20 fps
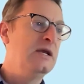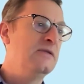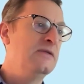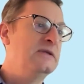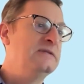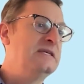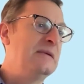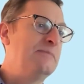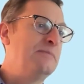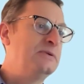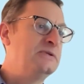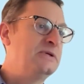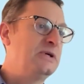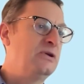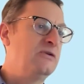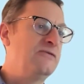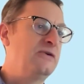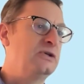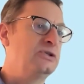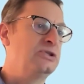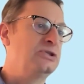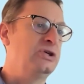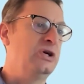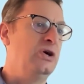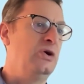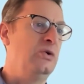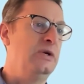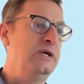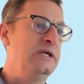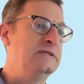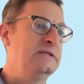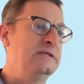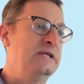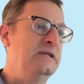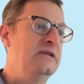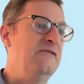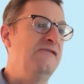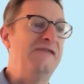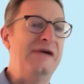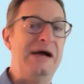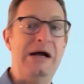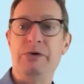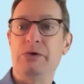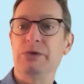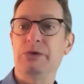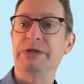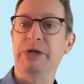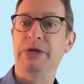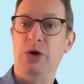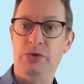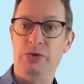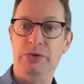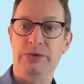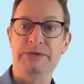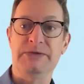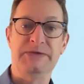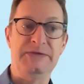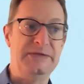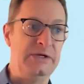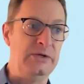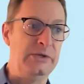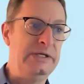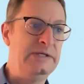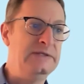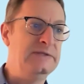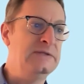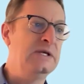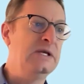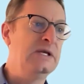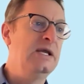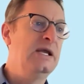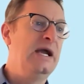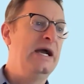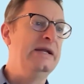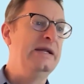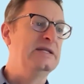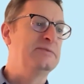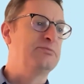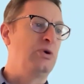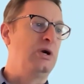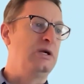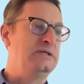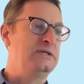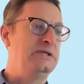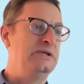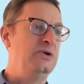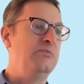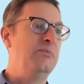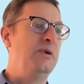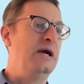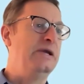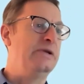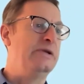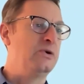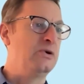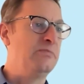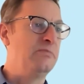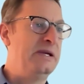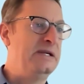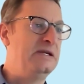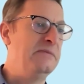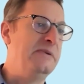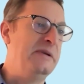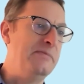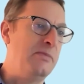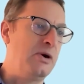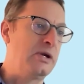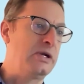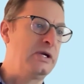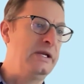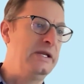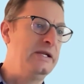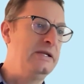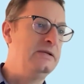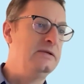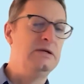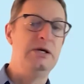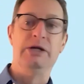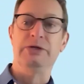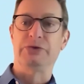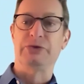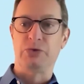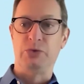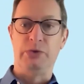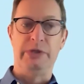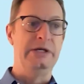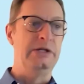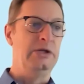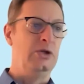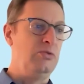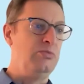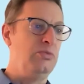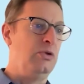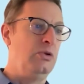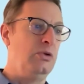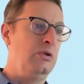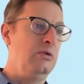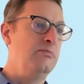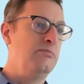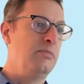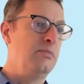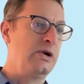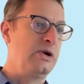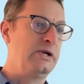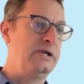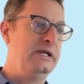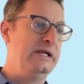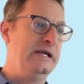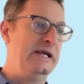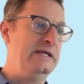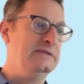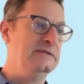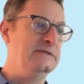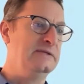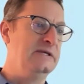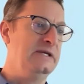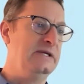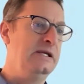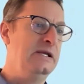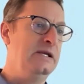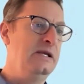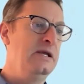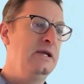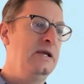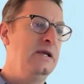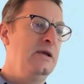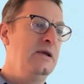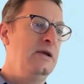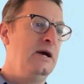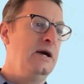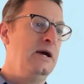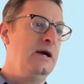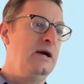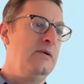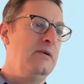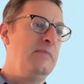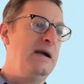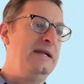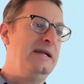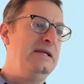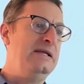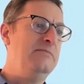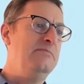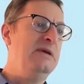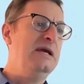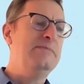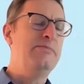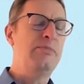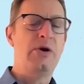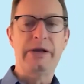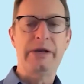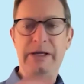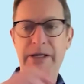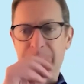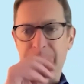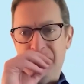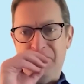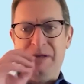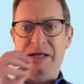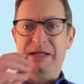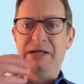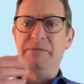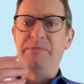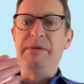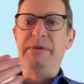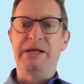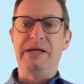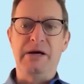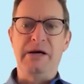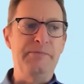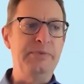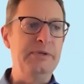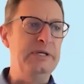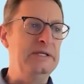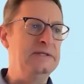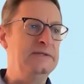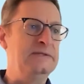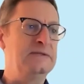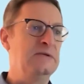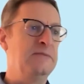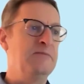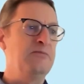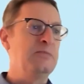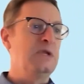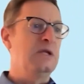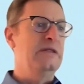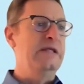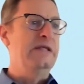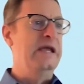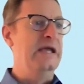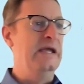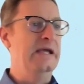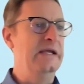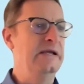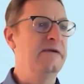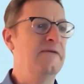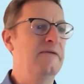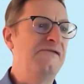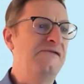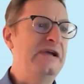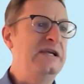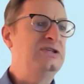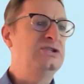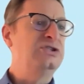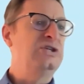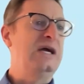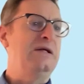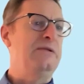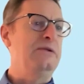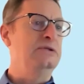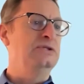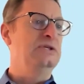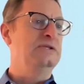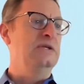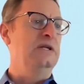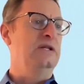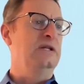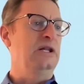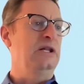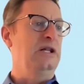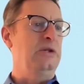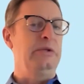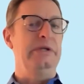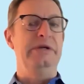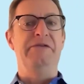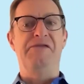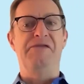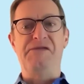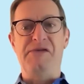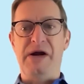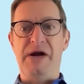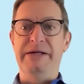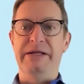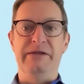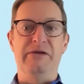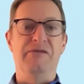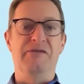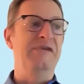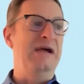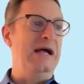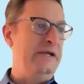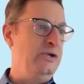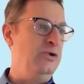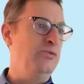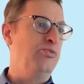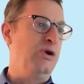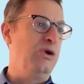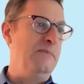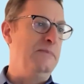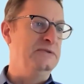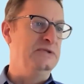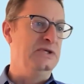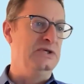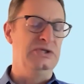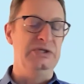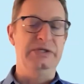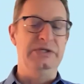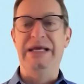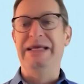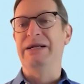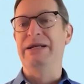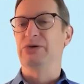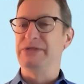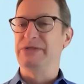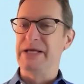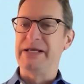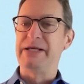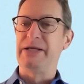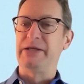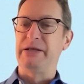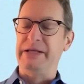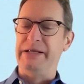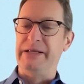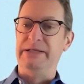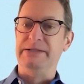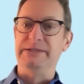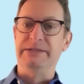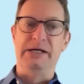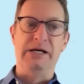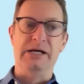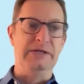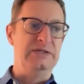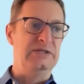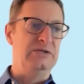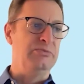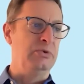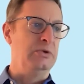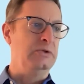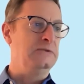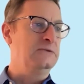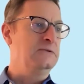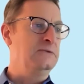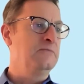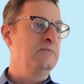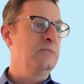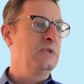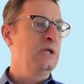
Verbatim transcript: This episode of our show is in the Founders and Owners series, and it's brought to you by Your B2B Marketing, a truly global marketing agency uh, many mid-market B2B companies, they face challenges in clearly defining their value proposition and articulating it to customers.